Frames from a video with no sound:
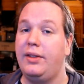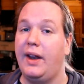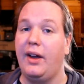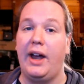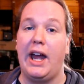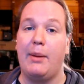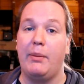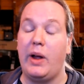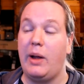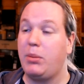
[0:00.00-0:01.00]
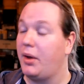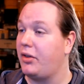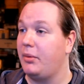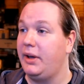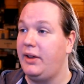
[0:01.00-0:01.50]
than I am,
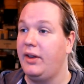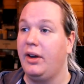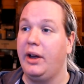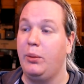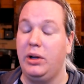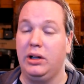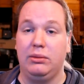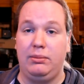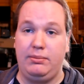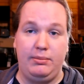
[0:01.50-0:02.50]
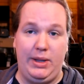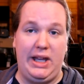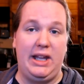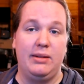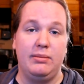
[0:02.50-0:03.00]
possibly, than I will
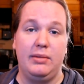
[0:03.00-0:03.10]
be